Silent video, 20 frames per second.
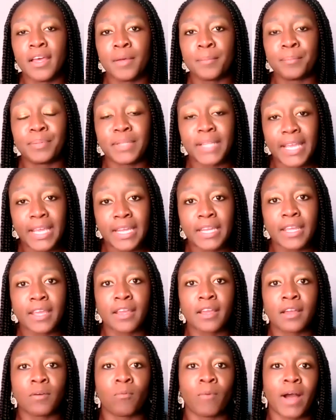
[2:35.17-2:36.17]

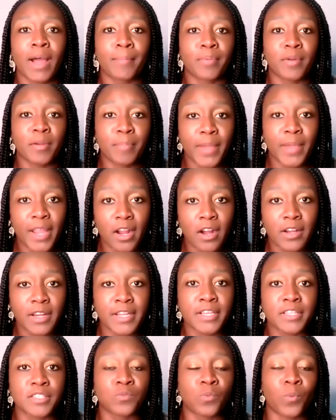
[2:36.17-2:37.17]
planning, why
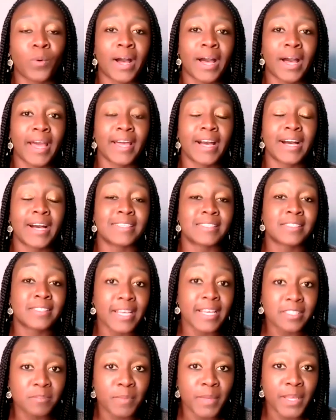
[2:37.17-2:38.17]
preparedness, why
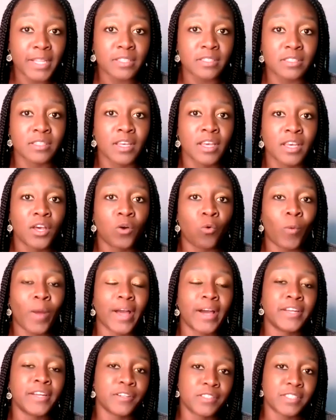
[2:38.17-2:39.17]
assessments, why
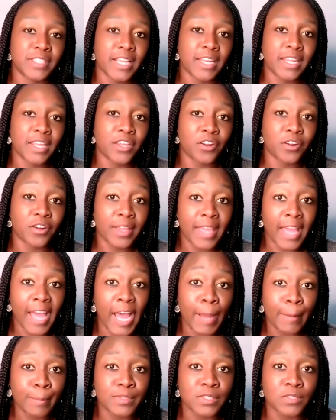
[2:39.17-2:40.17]
understanding your
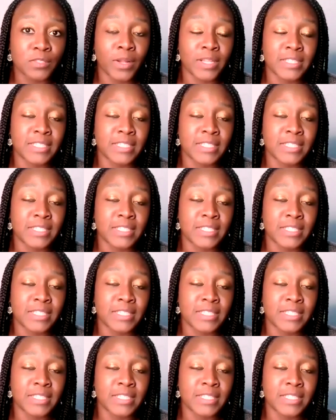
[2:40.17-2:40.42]
gaps,